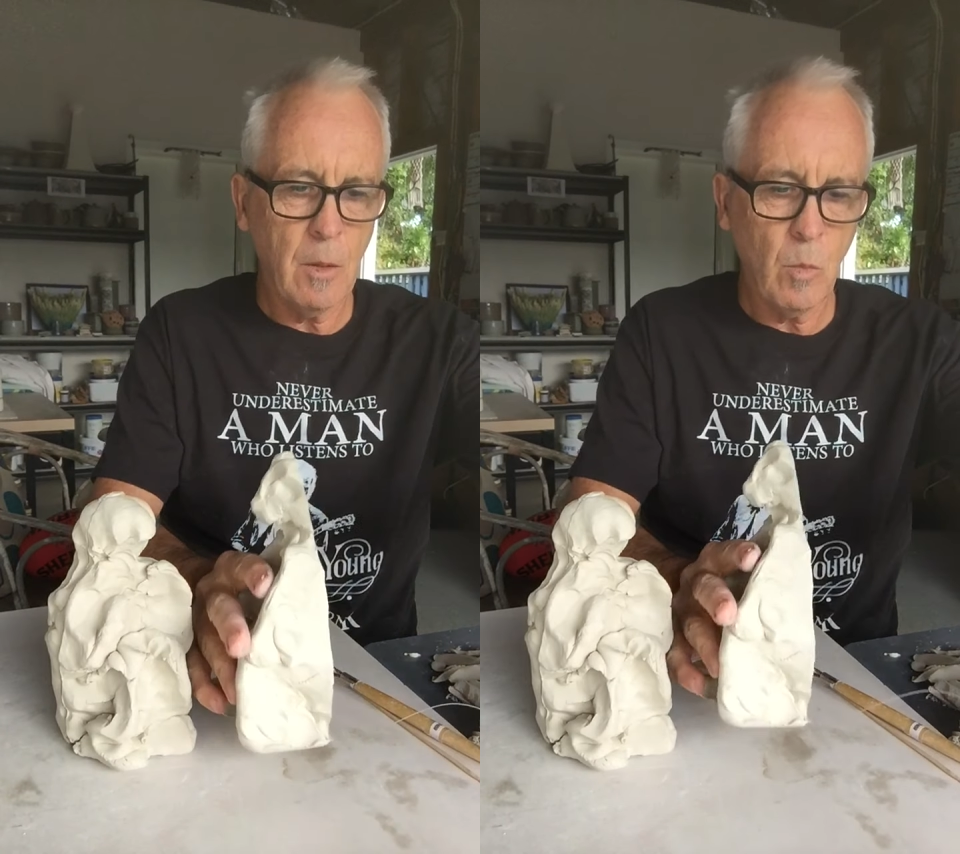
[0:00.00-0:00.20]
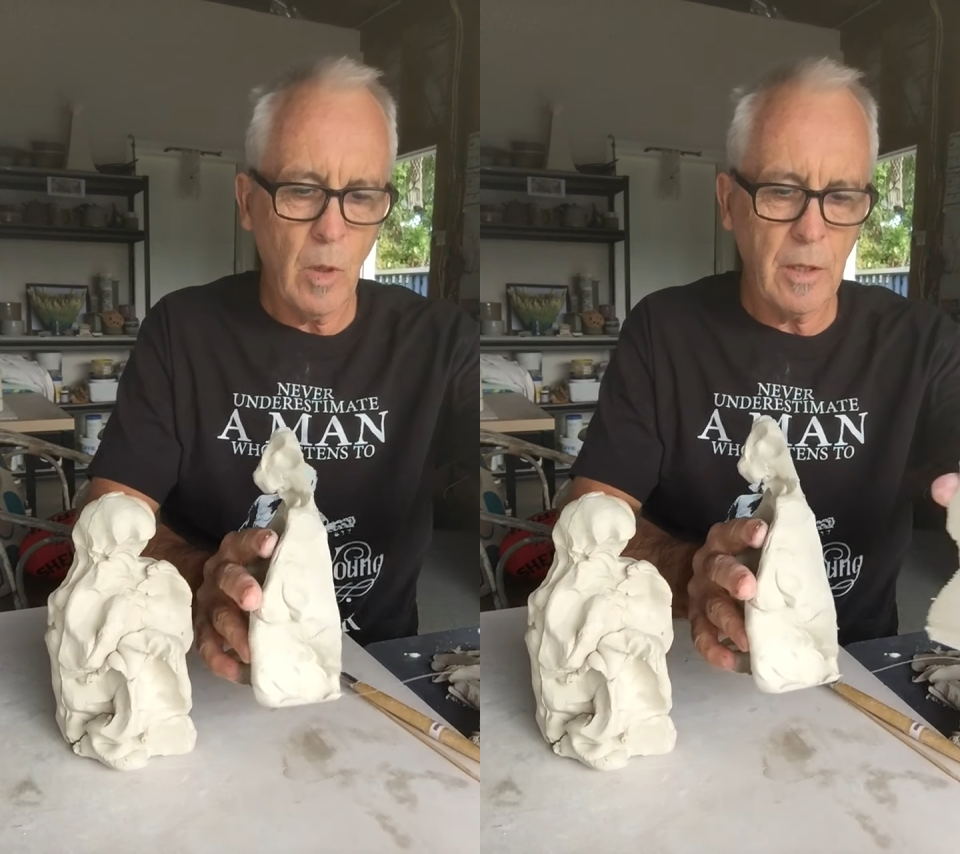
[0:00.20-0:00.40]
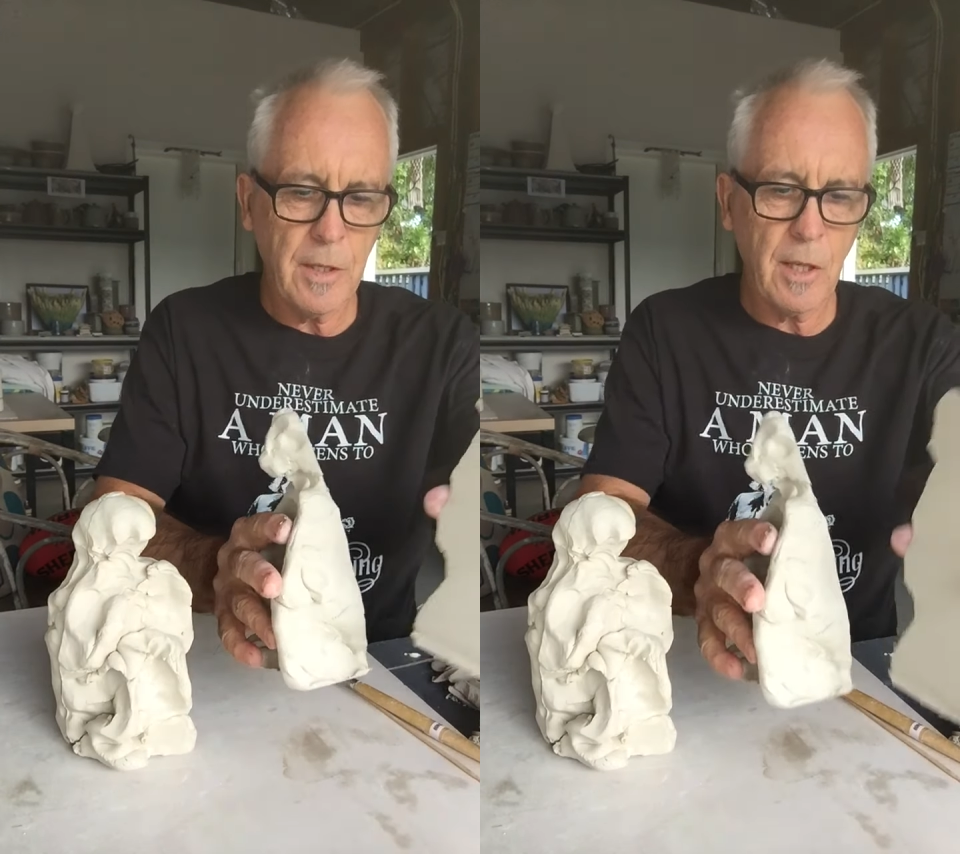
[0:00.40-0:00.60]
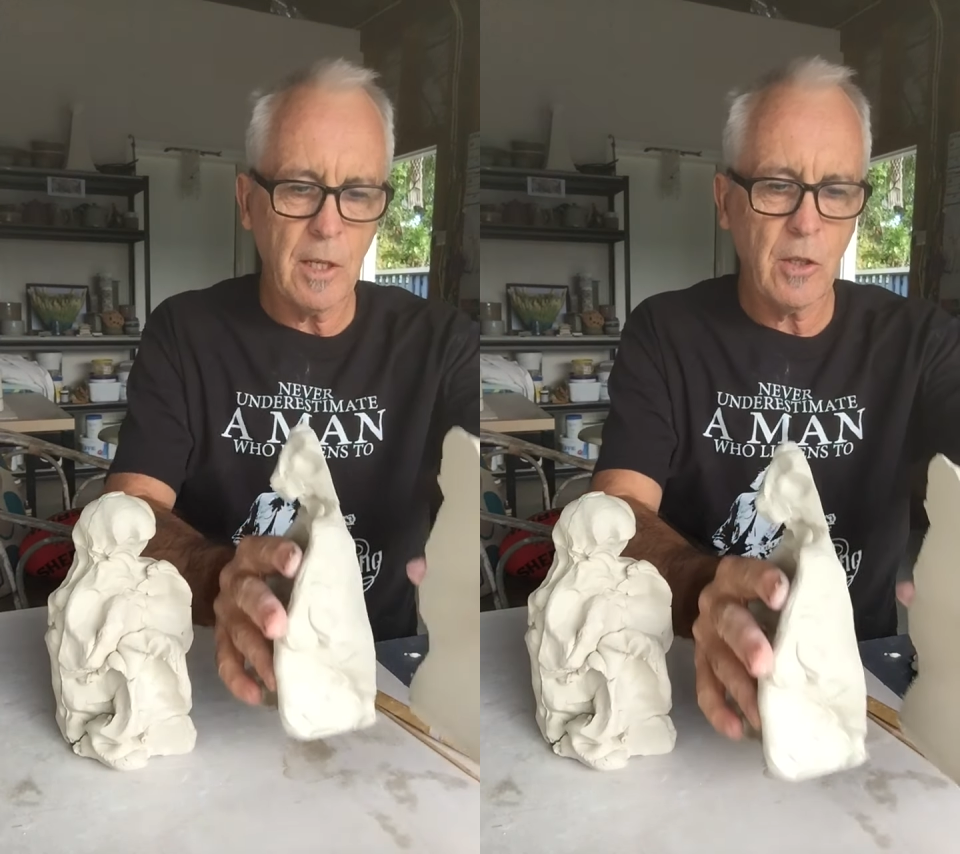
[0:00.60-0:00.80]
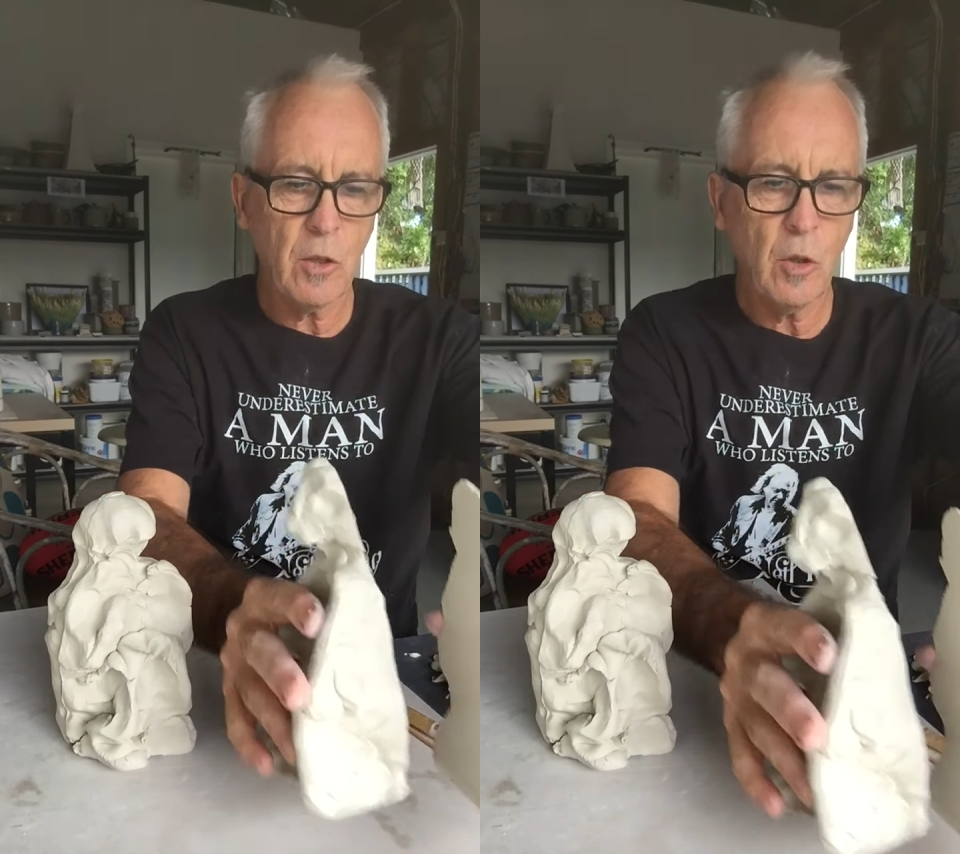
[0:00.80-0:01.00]
And when I
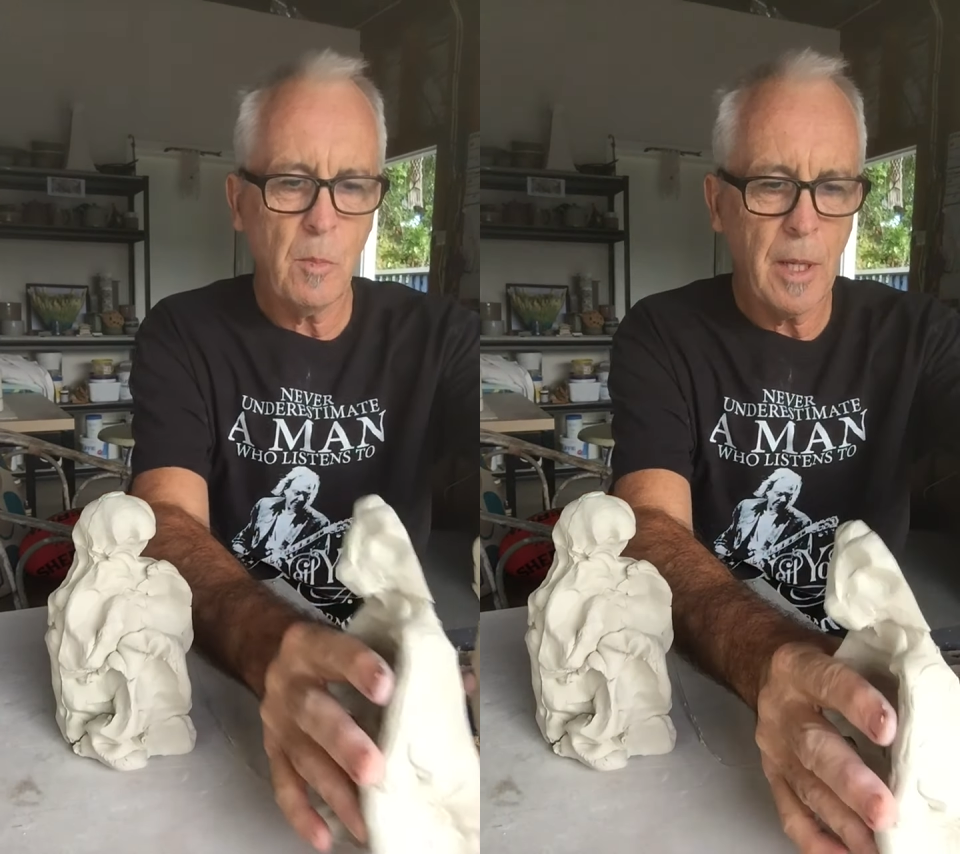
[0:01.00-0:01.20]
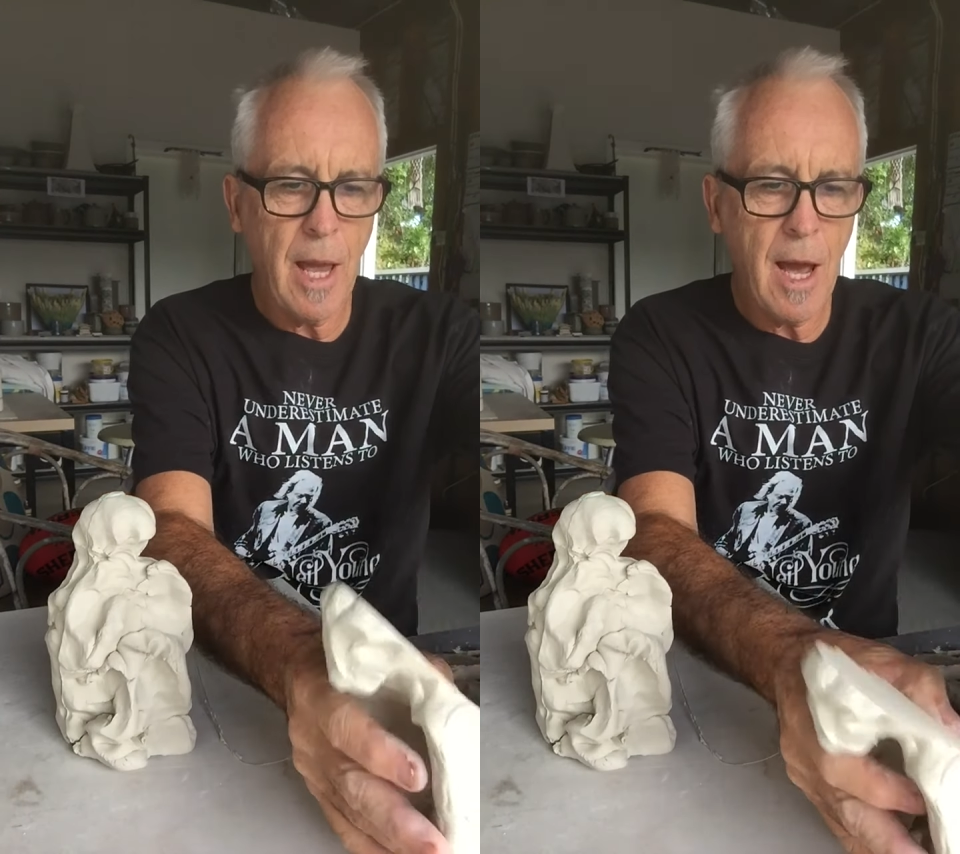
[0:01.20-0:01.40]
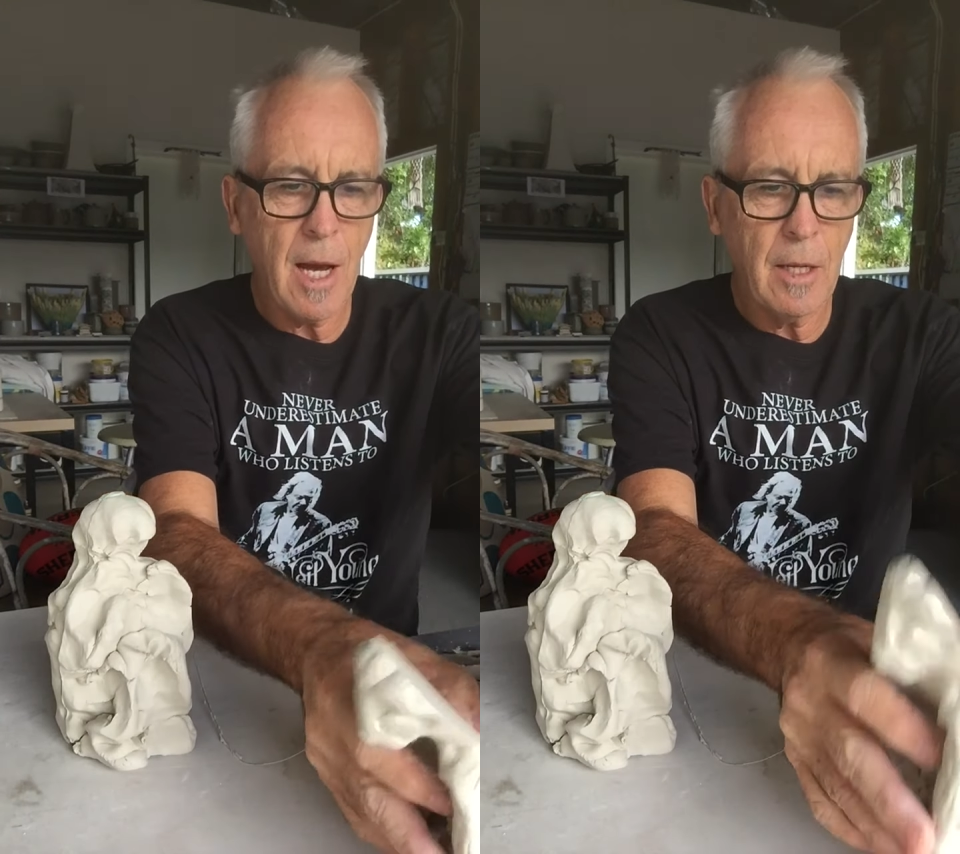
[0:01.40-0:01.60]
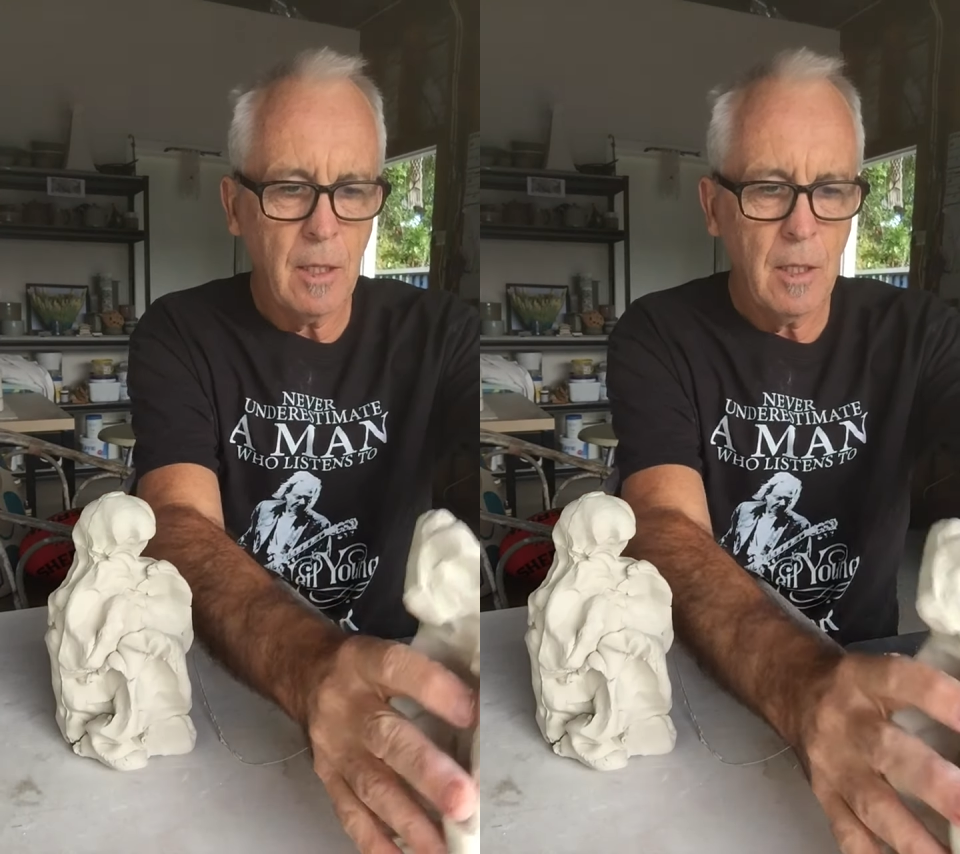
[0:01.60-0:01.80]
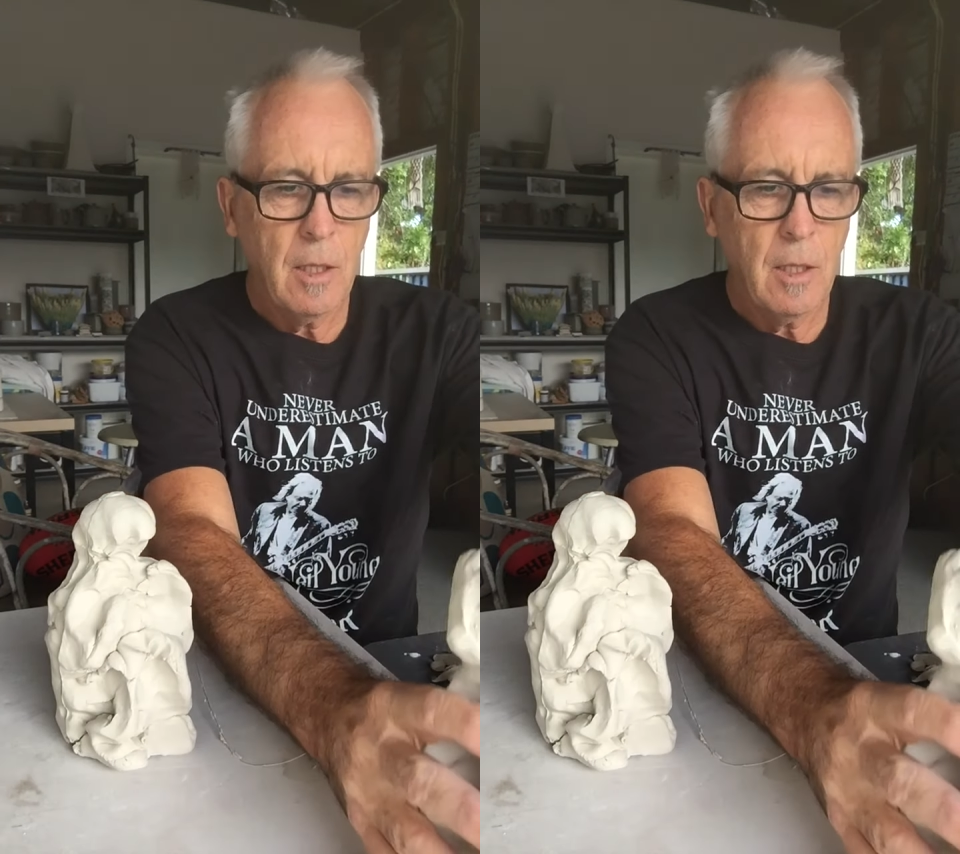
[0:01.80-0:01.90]
say scoop it out,